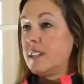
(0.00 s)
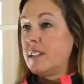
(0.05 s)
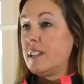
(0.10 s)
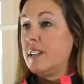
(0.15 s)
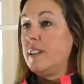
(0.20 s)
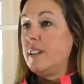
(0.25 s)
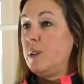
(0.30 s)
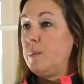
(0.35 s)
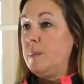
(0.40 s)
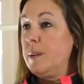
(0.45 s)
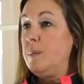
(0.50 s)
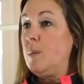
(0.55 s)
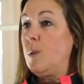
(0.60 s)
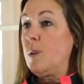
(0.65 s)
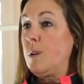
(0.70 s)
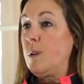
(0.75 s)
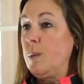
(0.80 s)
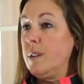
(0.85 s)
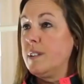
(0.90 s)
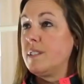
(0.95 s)
a little bit
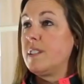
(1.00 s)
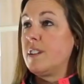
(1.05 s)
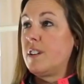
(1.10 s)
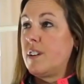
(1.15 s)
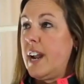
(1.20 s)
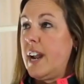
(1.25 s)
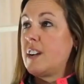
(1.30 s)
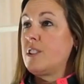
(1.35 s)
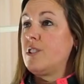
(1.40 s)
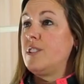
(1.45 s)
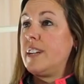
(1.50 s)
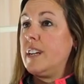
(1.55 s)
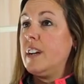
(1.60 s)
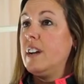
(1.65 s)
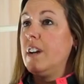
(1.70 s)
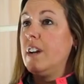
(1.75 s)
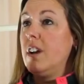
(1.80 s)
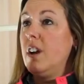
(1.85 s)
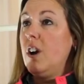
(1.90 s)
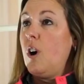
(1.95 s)
more once they're actually
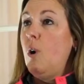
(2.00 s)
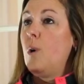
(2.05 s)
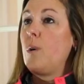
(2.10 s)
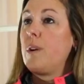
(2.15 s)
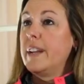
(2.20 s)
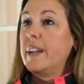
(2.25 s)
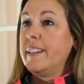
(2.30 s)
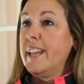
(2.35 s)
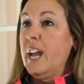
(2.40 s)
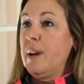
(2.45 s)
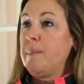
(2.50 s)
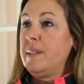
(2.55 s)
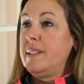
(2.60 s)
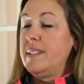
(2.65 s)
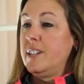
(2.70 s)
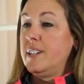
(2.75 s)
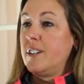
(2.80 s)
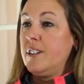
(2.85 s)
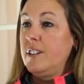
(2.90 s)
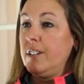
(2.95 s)
holding that
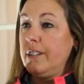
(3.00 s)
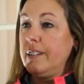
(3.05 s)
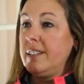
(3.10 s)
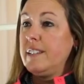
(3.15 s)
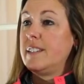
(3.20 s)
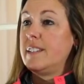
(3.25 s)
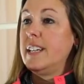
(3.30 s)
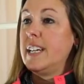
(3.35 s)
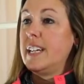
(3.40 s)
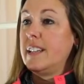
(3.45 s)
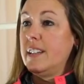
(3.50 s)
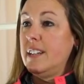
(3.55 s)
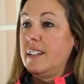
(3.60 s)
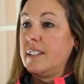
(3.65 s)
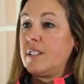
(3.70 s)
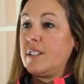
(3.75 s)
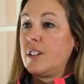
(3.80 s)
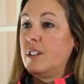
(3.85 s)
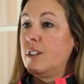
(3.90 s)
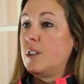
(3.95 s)
material and seeing that
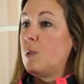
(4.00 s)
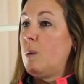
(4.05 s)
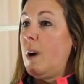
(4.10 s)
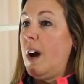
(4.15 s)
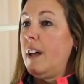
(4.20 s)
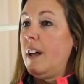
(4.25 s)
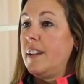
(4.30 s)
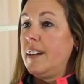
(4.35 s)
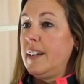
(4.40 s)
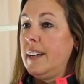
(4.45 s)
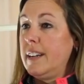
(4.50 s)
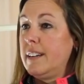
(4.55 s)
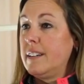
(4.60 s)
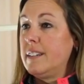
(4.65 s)
it's good quality.